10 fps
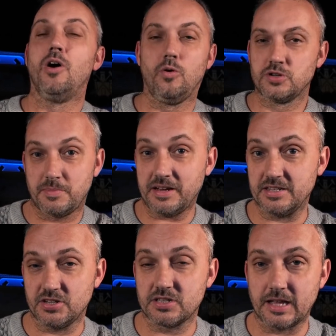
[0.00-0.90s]

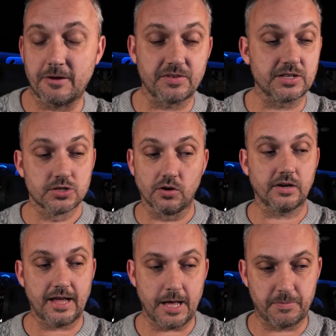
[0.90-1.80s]
automatically just think everything's not
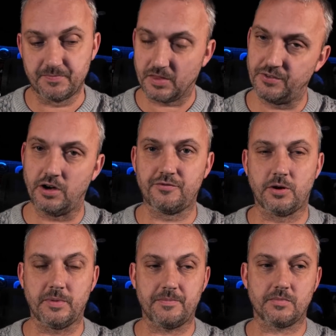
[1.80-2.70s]
going to happen. Far
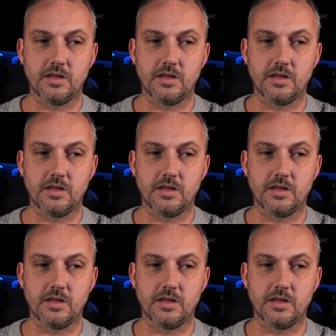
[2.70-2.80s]
from it.